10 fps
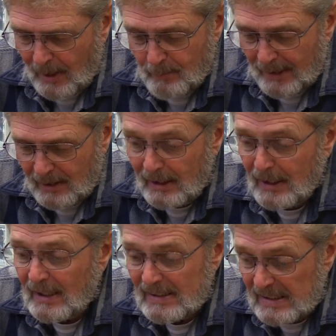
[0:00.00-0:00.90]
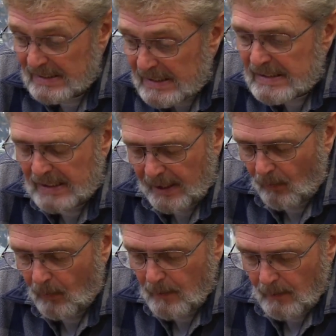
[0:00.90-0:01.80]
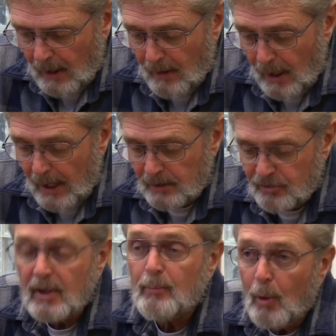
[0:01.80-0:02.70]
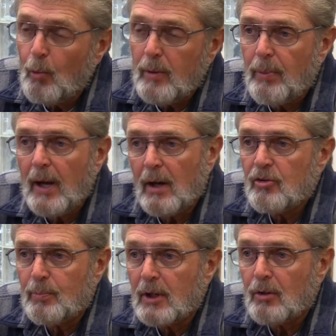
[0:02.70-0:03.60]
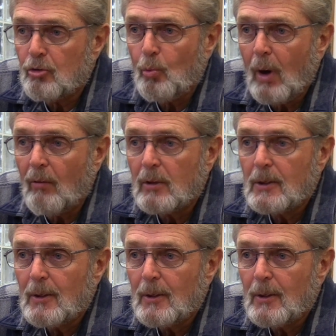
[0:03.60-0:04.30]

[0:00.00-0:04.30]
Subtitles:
I'm not going to get into detail on this thing, but we pay our speakers well.